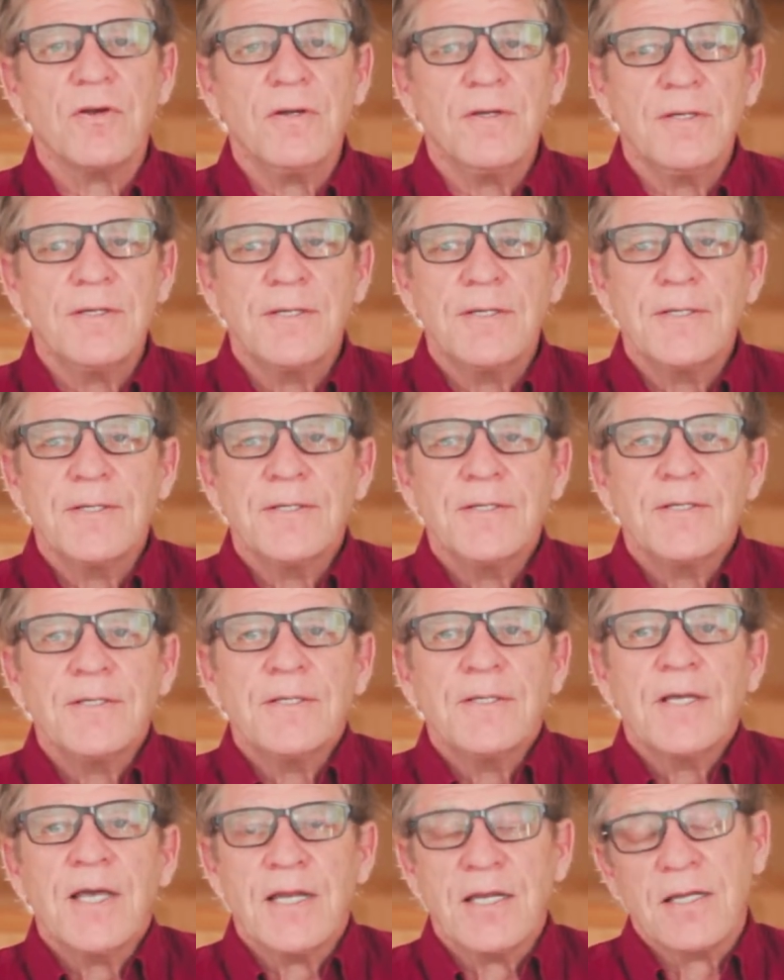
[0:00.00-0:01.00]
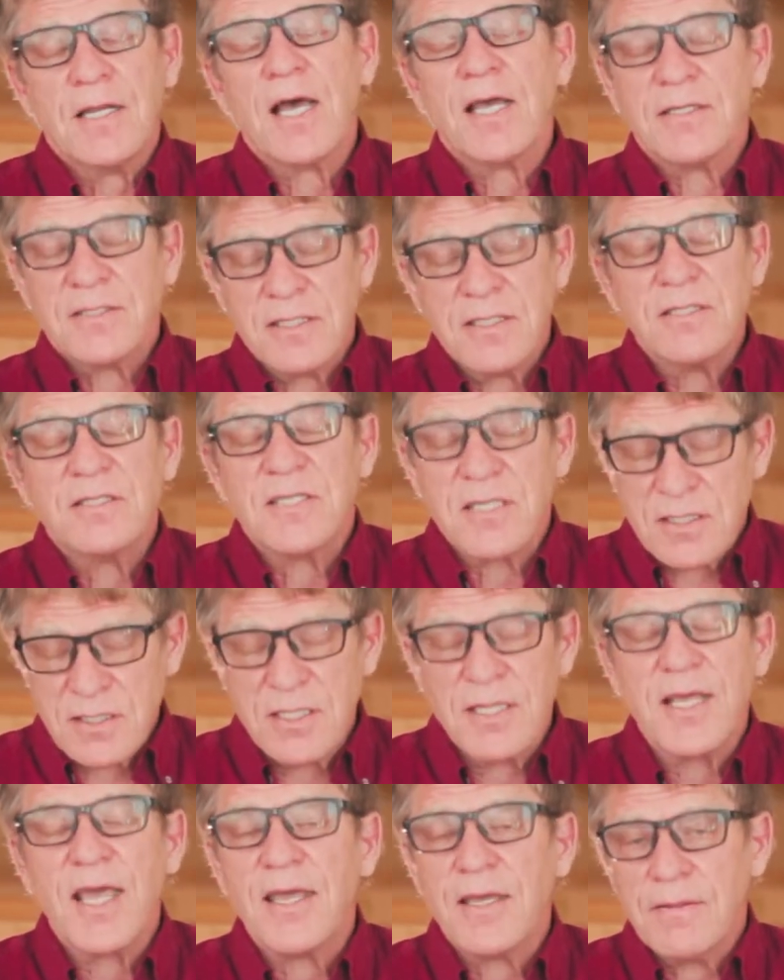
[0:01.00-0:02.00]
And in
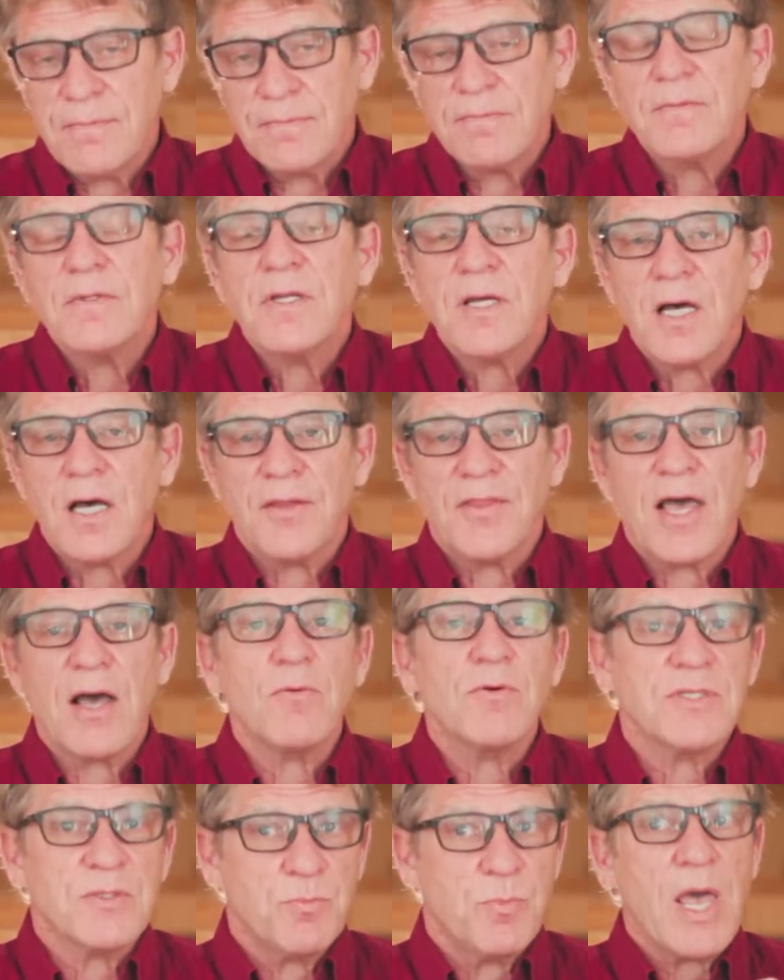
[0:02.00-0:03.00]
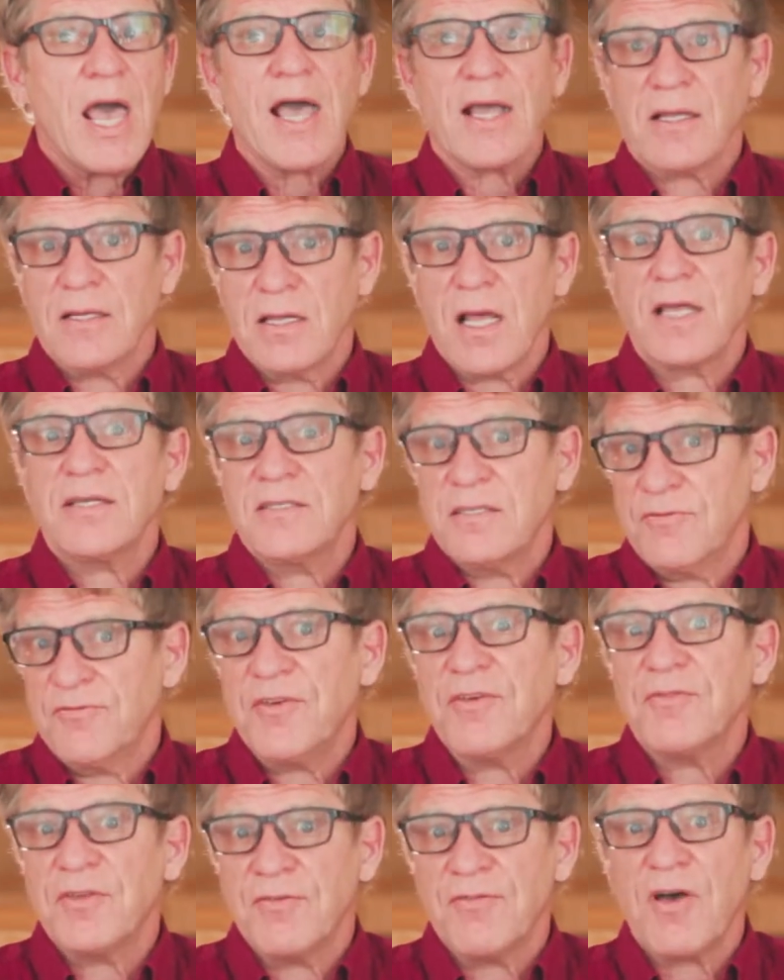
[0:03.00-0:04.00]
1968, that was back in
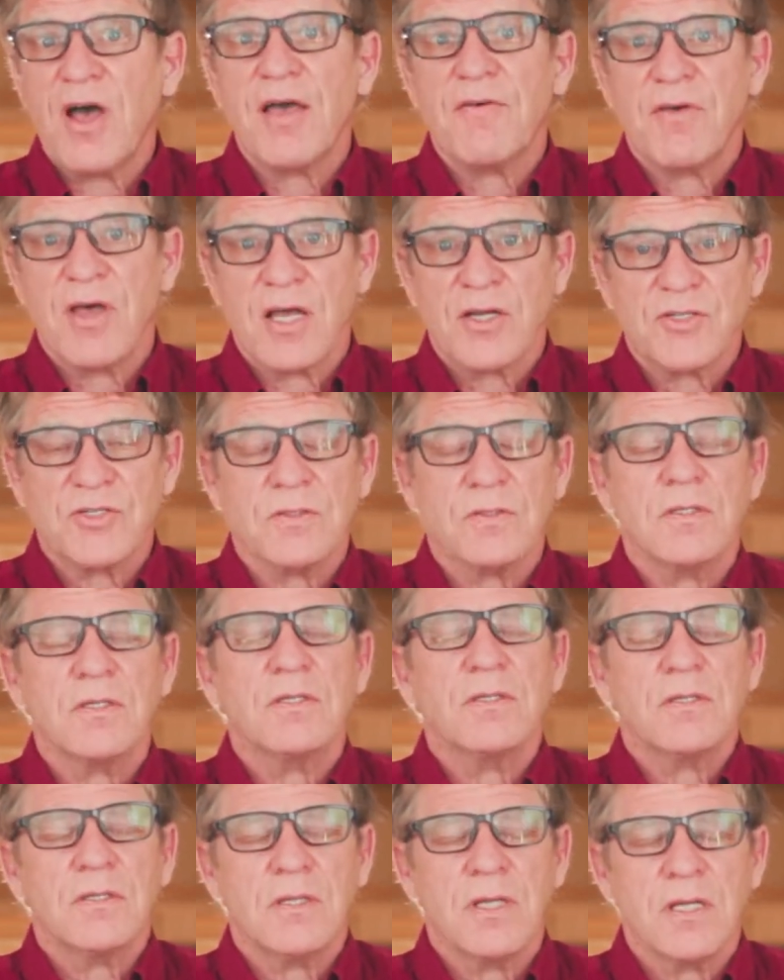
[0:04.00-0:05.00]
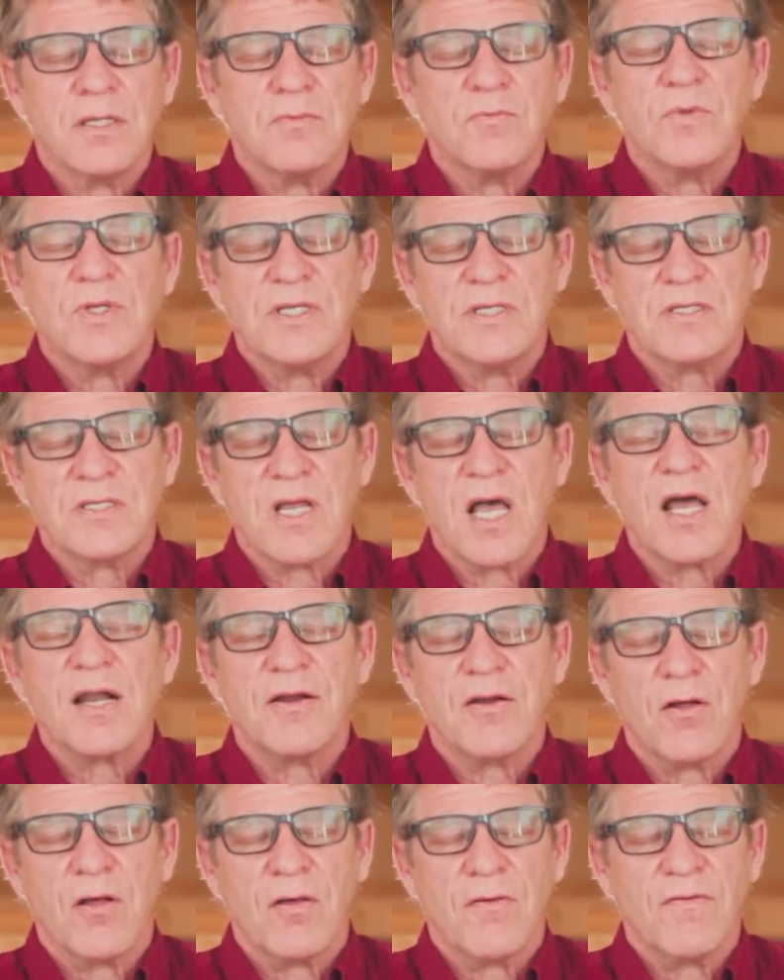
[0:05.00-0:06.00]
1955 actually, that he
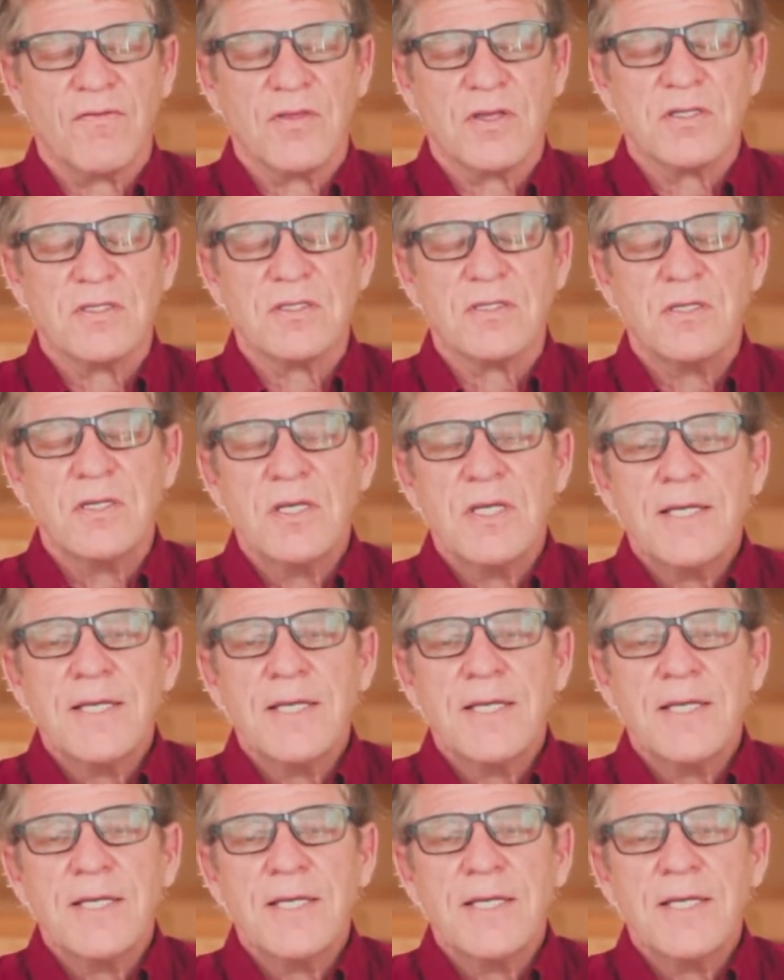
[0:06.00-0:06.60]
started all of this.